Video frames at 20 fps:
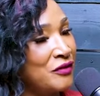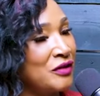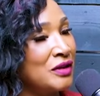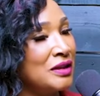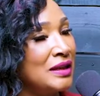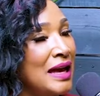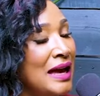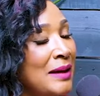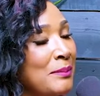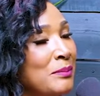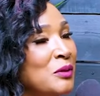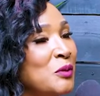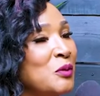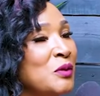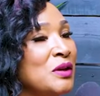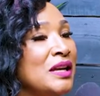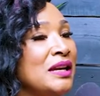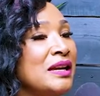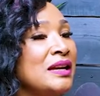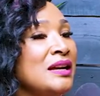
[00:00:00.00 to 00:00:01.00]
a lot, but
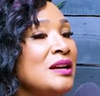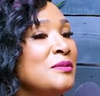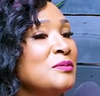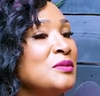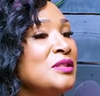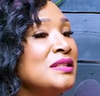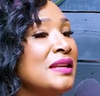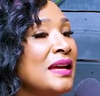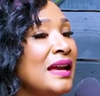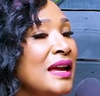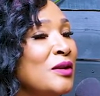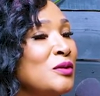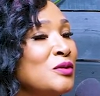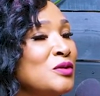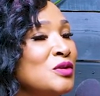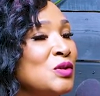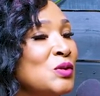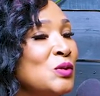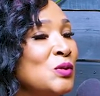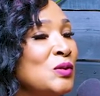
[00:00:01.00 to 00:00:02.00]
when it comes down
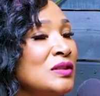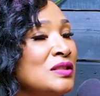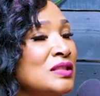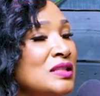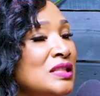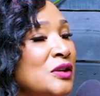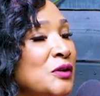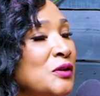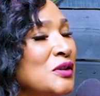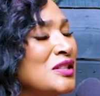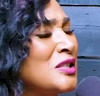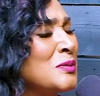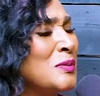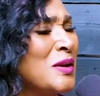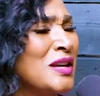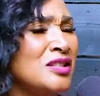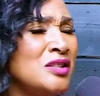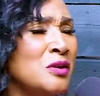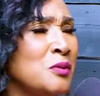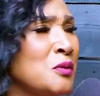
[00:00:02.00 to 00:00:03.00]
to the serious,
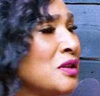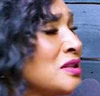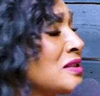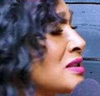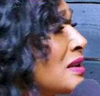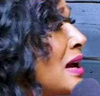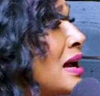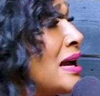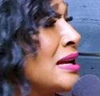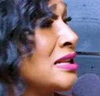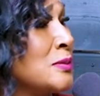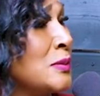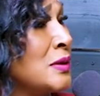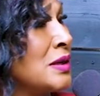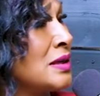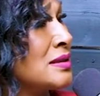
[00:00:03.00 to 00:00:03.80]
especially when it's God's business.